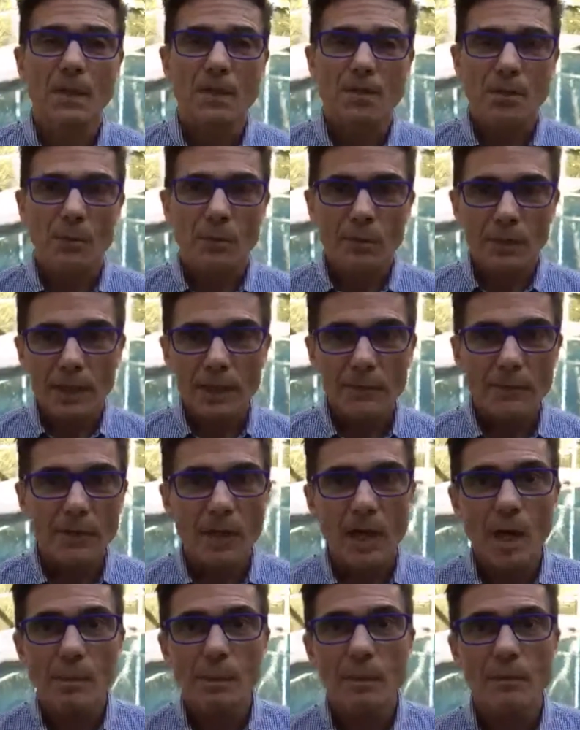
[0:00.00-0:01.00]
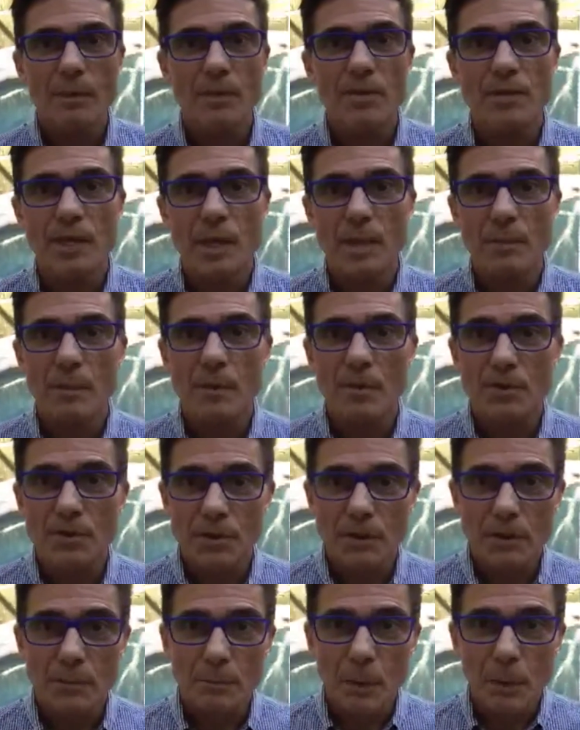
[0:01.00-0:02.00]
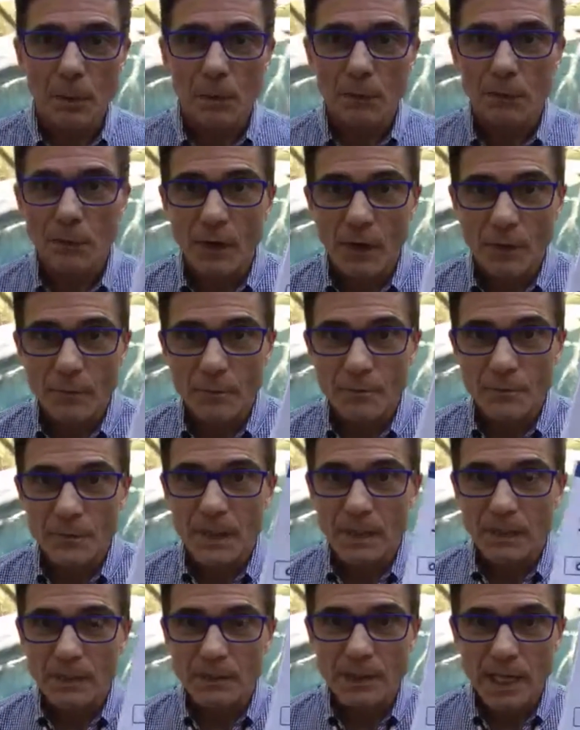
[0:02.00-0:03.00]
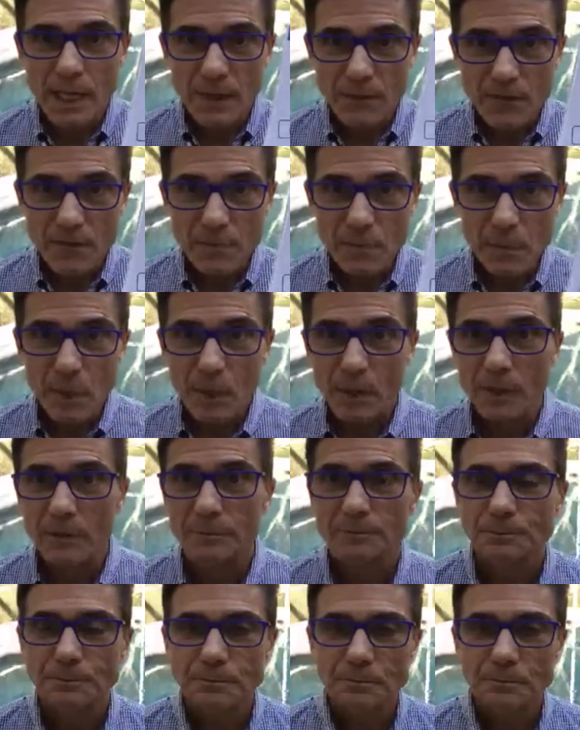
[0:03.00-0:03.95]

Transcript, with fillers: So I want to give you a couple of examples that are both from David's book